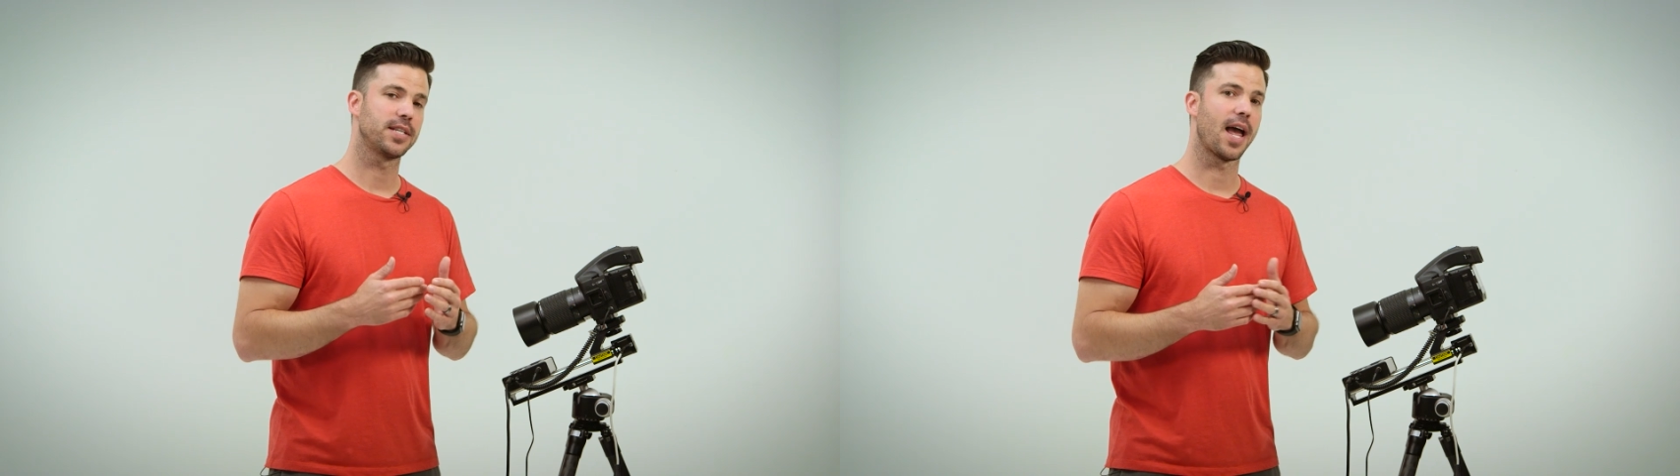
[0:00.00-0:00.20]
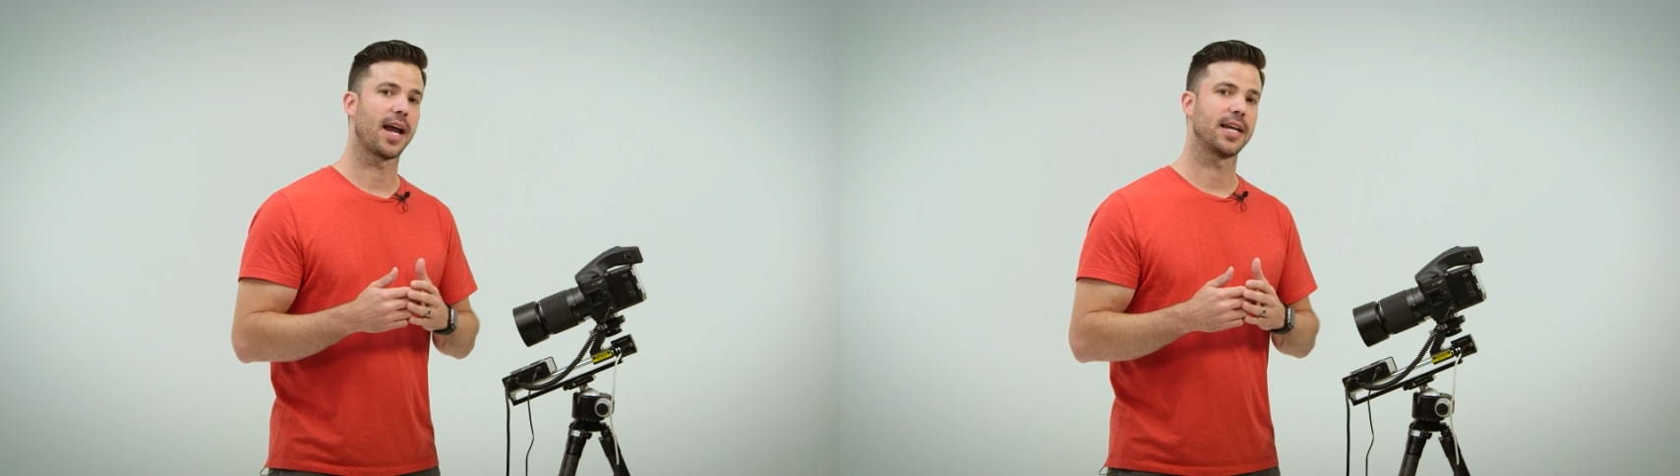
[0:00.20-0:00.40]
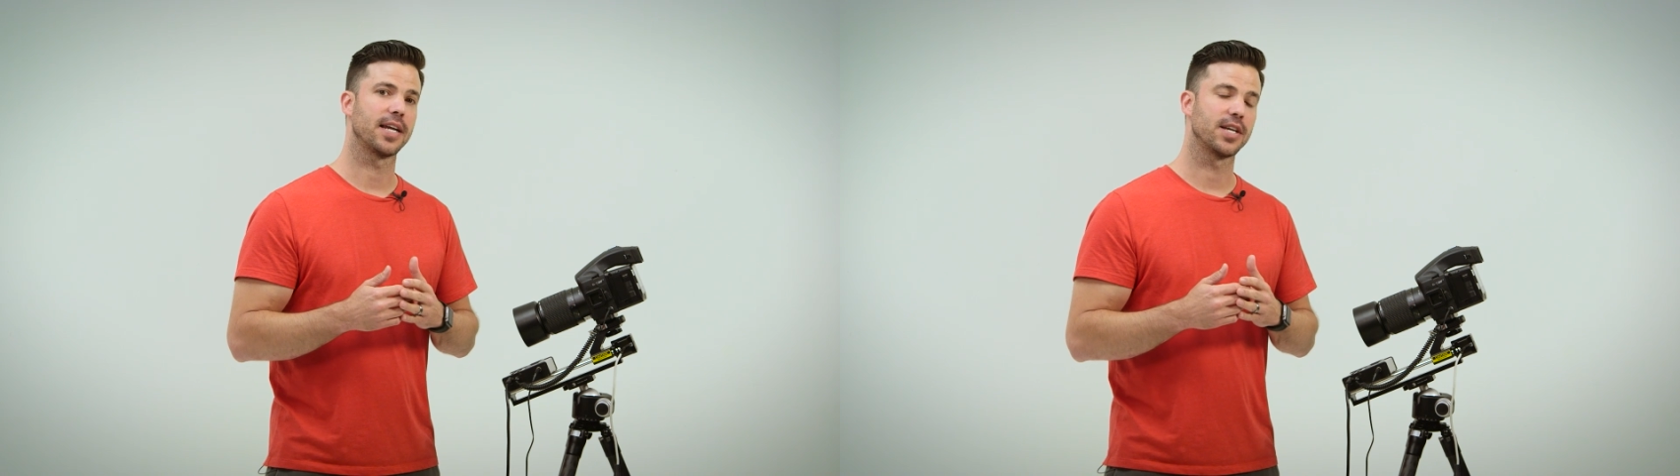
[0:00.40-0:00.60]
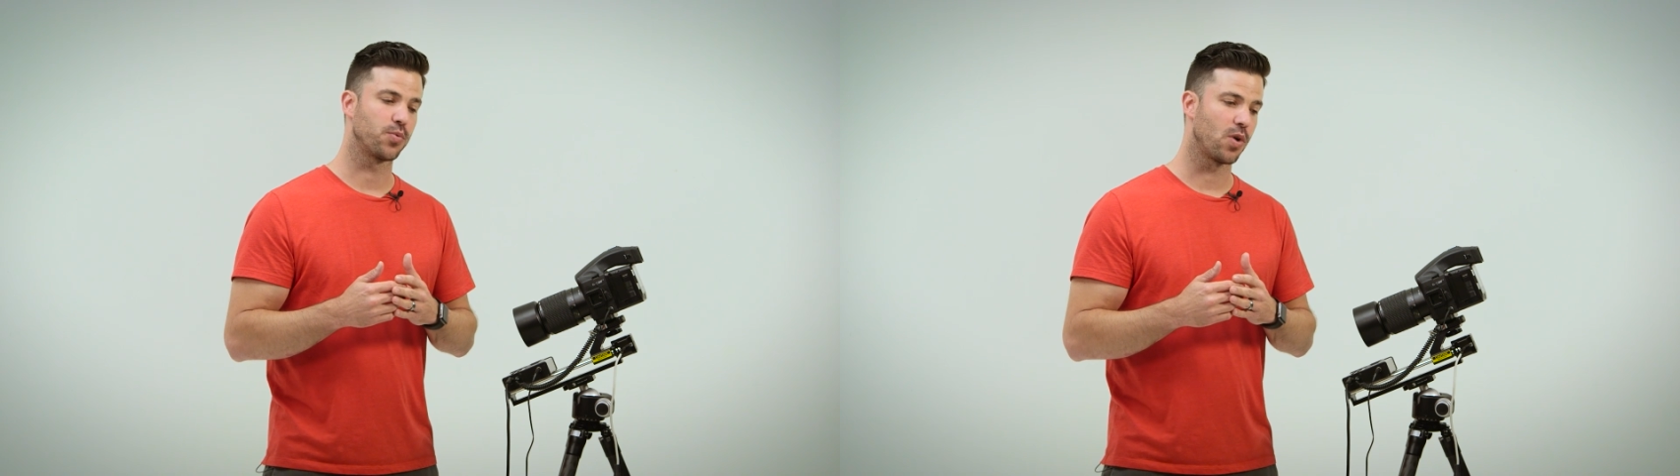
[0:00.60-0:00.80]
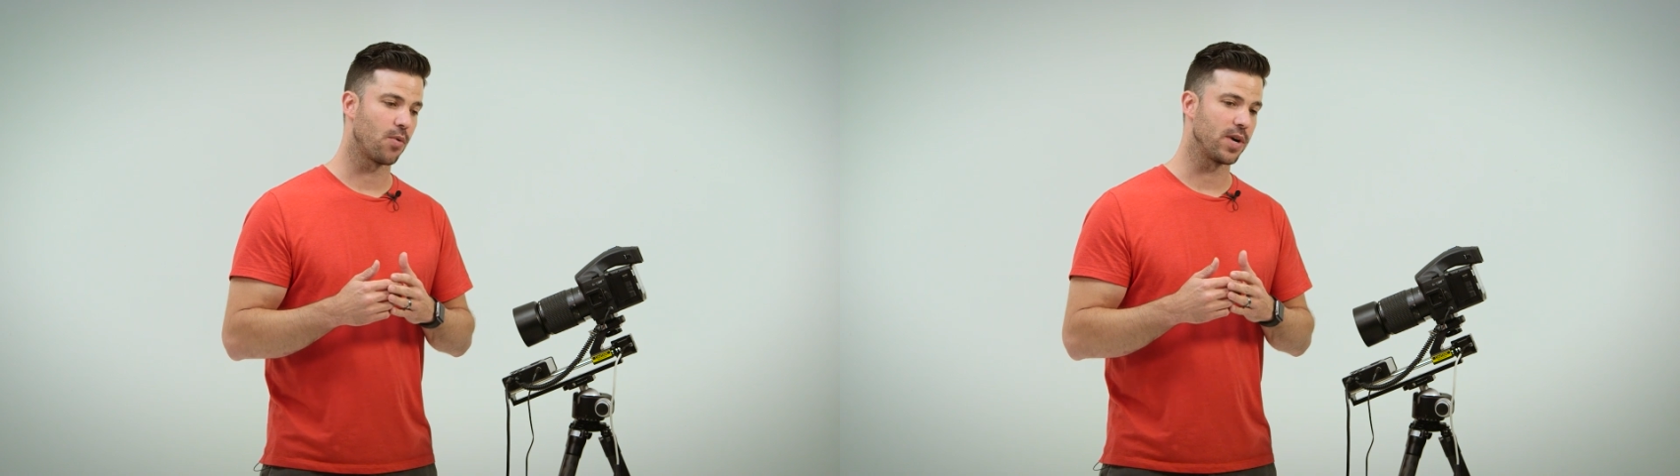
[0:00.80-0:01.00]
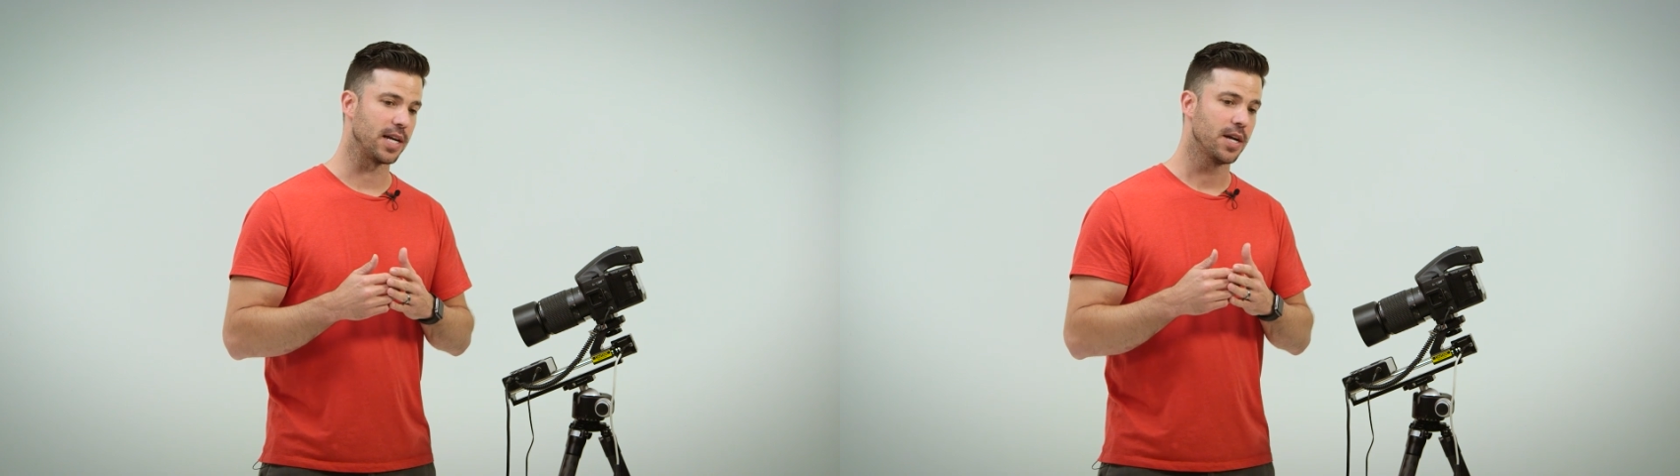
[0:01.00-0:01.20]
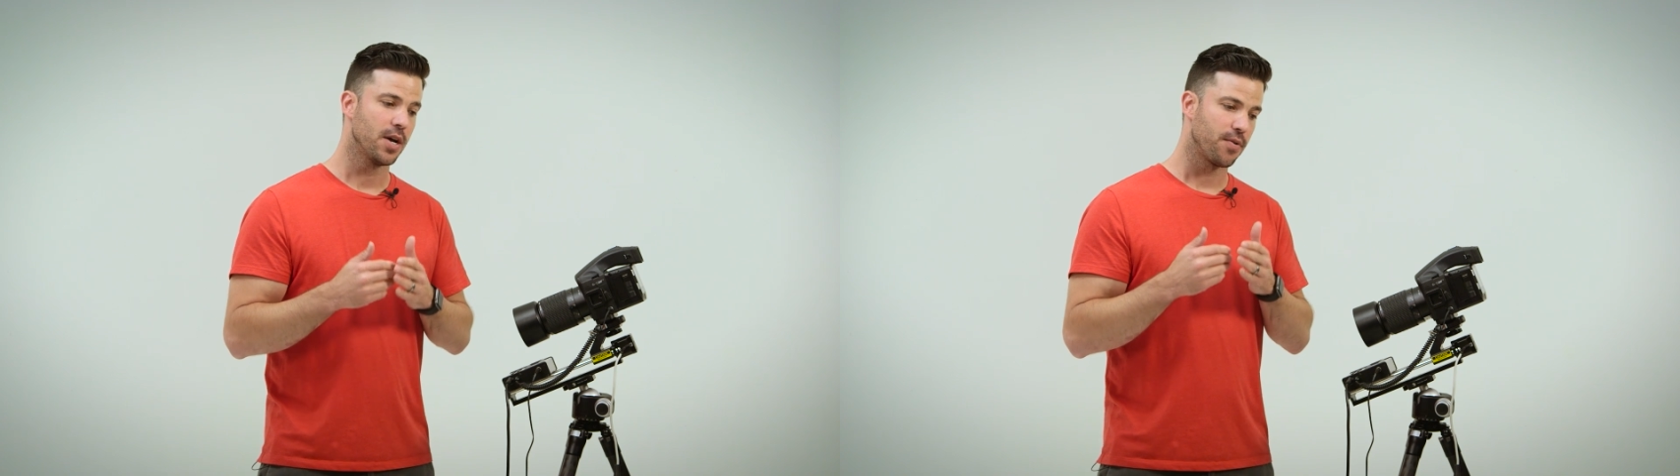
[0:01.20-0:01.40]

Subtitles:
stacking is where we